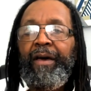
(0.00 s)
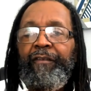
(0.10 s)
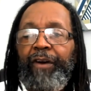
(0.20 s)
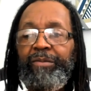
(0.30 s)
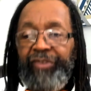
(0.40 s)

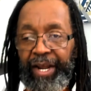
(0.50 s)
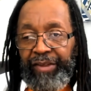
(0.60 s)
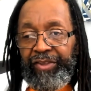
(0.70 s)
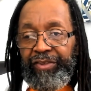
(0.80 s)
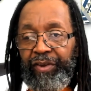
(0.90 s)
From
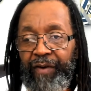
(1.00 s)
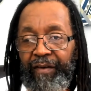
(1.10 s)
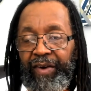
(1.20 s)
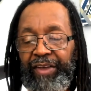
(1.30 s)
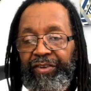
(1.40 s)
Genesis to
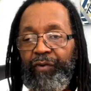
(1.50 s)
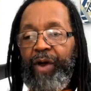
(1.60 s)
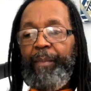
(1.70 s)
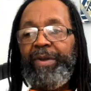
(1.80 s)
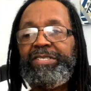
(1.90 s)
Revelation
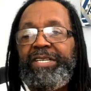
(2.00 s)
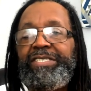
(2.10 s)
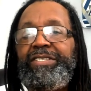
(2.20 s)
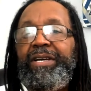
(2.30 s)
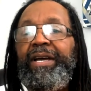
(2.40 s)

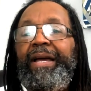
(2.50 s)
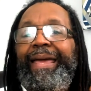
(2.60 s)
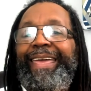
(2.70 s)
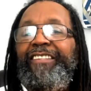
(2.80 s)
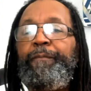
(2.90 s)
represents the
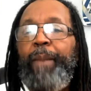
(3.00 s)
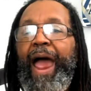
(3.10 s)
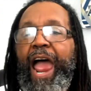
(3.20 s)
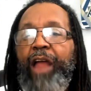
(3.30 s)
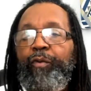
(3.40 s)

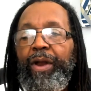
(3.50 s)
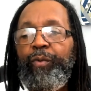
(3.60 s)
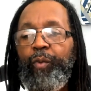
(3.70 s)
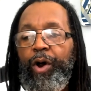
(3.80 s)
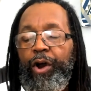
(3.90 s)
inspired
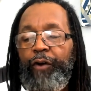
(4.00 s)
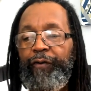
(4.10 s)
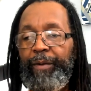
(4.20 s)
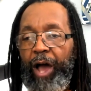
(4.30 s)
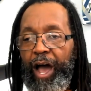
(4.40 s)
written word
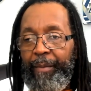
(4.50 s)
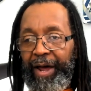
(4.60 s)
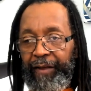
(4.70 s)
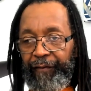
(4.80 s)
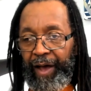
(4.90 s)
from the
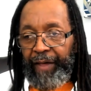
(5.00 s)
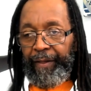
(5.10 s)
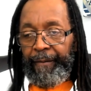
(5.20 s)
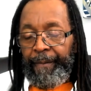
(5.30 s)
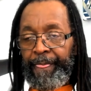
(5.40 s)
Almighty
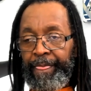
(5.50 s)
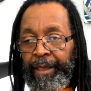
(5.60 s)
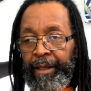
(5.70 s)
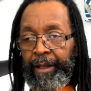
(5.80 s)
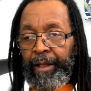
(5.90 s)
Father.
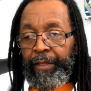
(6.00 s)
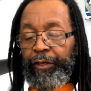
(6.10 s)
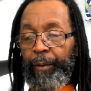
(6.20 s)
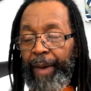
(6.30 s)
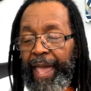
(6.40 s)

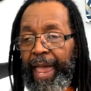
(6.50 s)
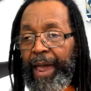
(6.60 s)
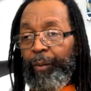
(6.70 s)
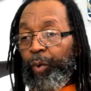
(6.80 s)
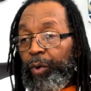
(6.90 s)
The
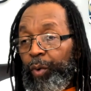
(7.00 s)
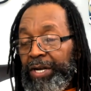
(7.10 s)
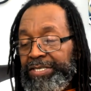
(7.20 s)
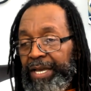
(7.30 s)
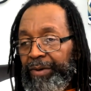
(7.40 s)
man will
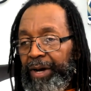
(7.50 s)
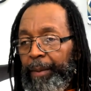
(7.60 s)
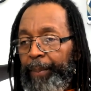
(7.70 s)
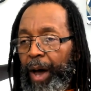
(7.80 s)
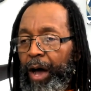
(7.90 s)
want to say,
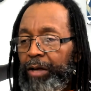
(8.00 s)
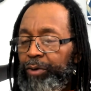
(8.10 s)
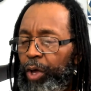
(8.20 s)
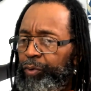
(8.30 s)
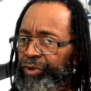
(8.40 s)
well, Paul,
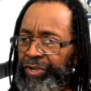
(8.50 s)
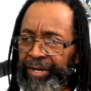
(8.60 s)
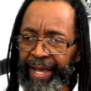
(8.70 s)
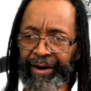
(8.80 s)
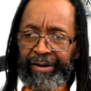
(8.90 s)
those were just
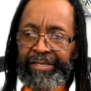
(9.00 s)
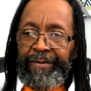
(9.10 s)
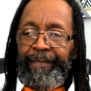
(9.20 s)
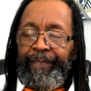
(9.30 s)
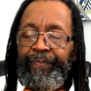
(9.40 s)

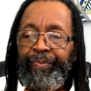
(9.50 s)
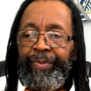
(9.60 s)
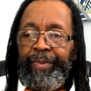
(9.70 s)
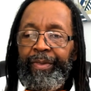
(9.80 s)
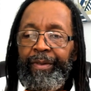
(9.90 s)
letters.
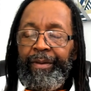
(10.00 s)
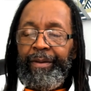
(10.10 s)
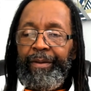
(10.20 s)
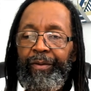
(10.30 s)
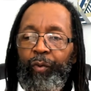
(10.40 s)

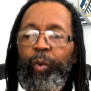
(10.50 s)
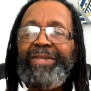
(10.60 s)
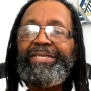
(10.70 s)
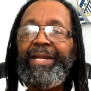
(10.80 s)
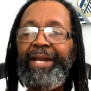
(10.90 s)

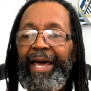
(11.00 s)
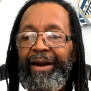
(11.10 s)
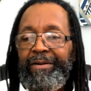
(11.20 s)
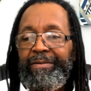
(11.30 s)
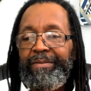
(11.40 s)
What's a
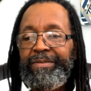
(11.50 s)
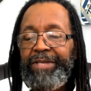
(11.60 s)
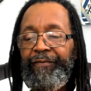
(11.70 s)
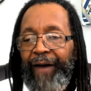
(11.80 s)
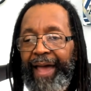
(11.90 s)
letter?
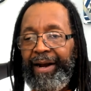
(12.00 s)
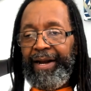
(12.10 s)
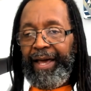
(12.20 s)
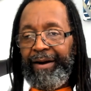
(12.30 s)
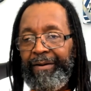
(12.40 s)
Define a
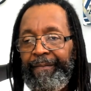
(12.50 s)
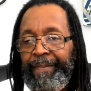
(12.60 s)
letter.